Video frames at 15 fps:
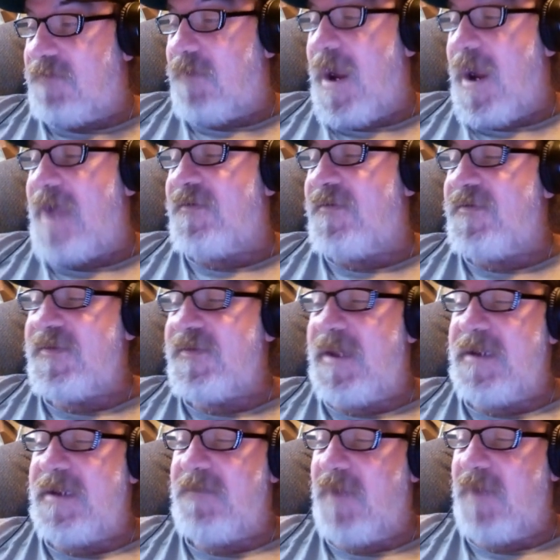Browns,
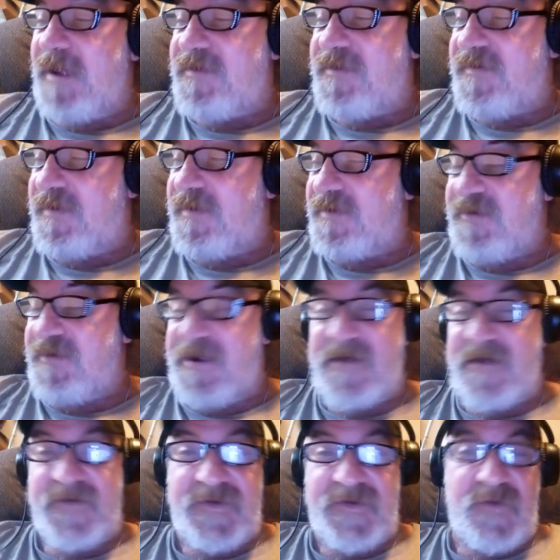and he played six
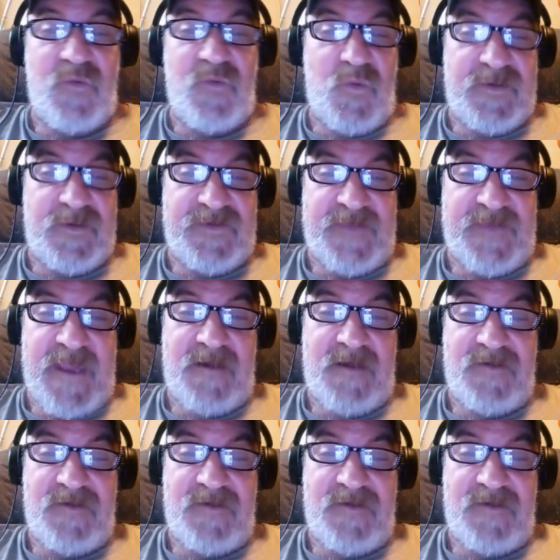years with the St.